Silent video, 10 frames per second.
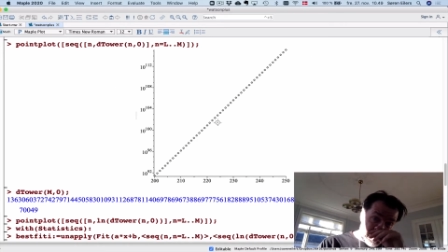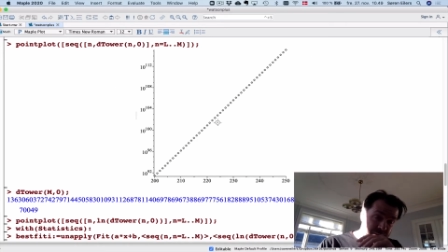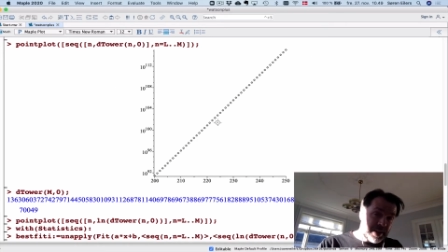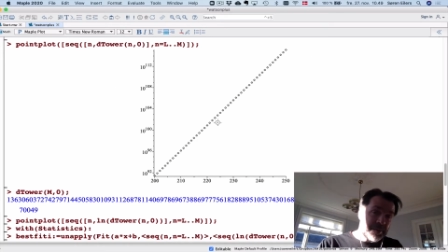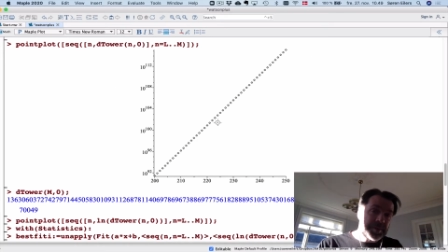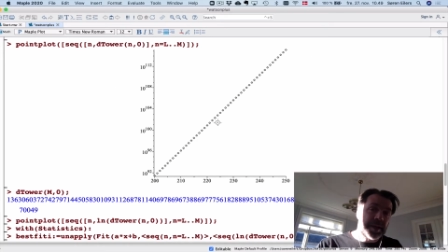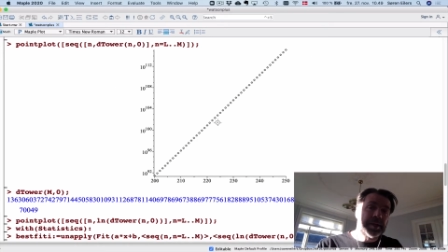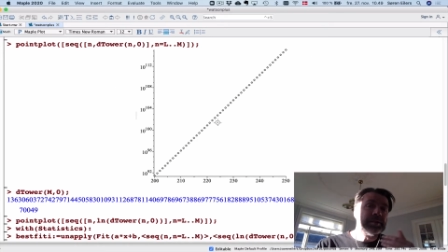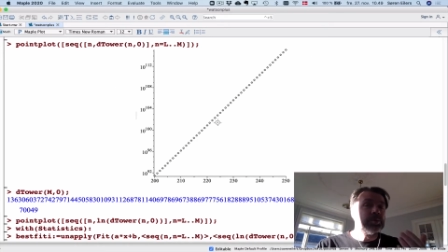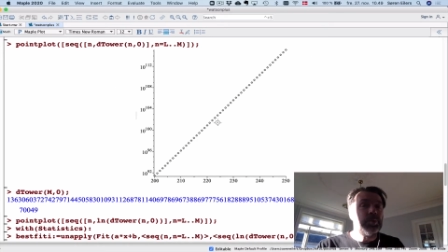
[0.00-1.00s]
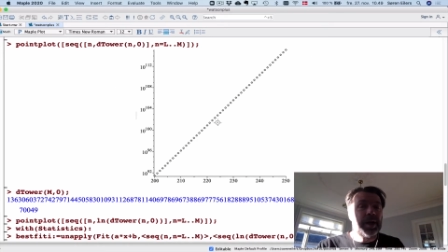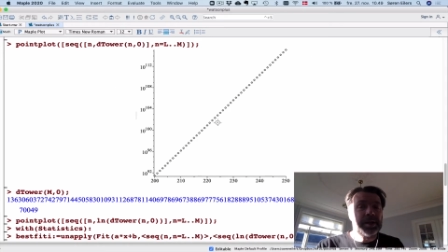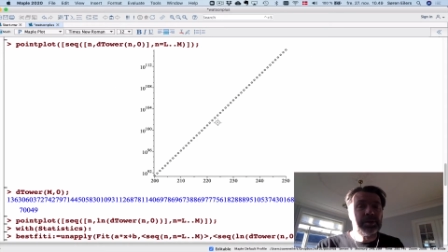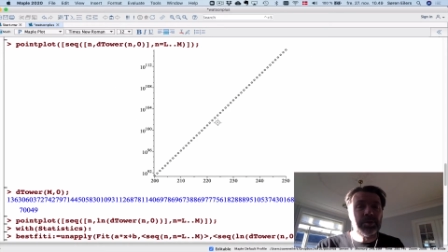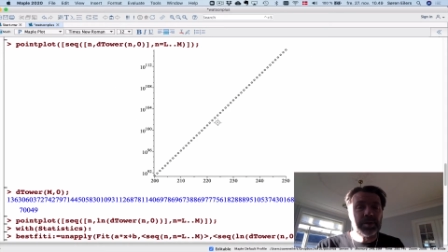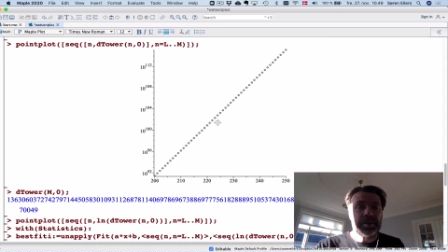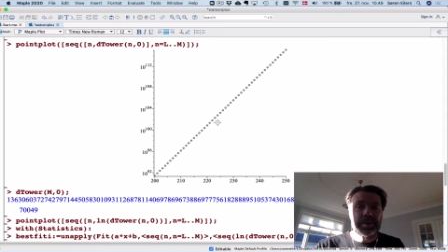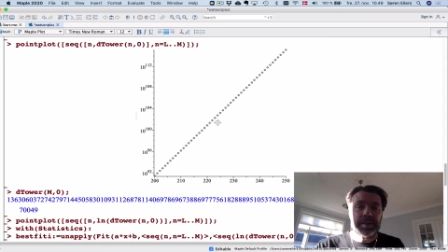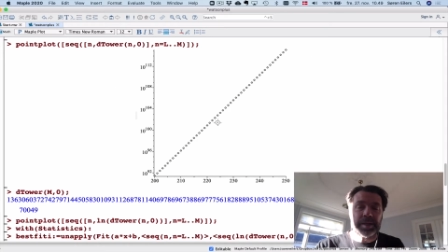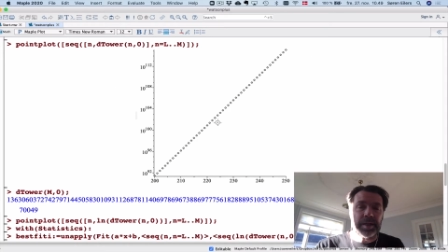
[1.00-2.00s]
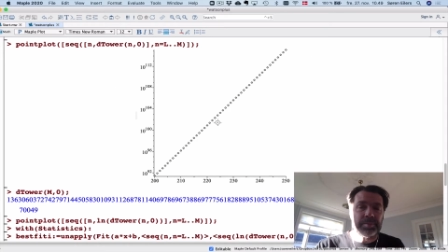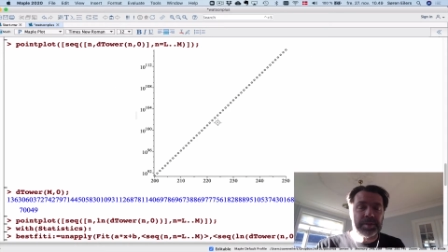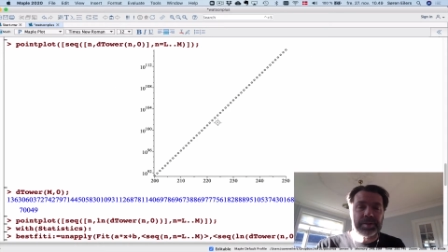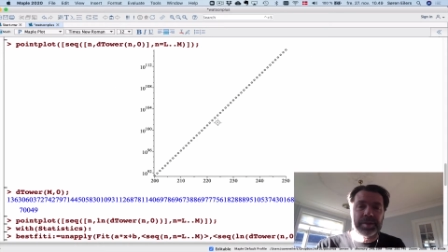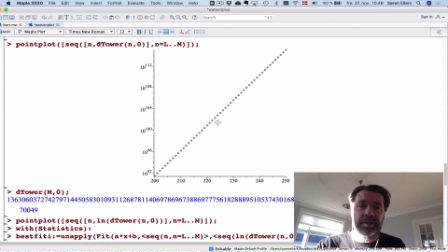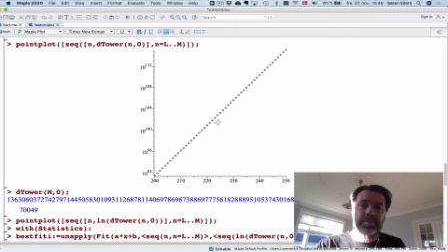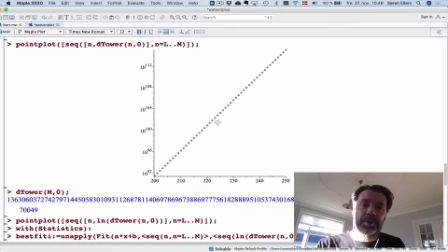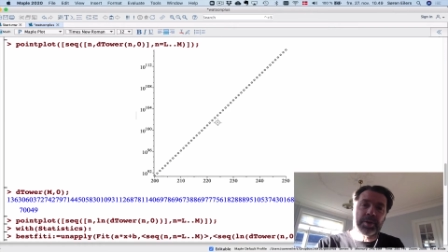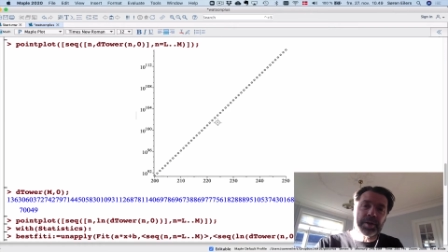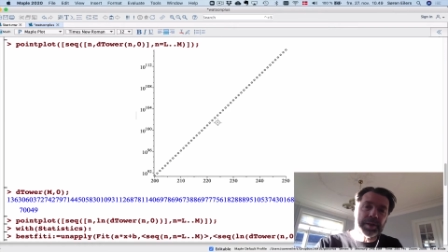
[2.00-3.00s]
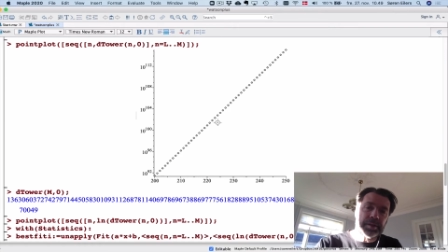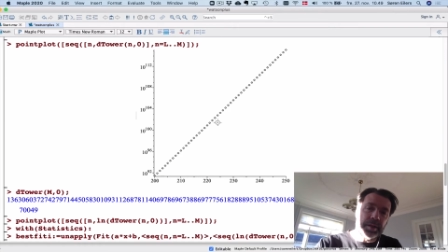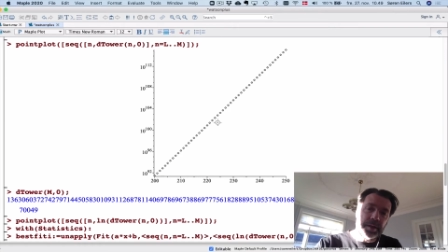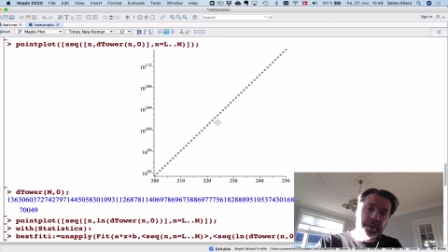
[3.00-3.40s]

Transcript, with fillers: is that I'm taking the y-coordinates and I'm instead of plotting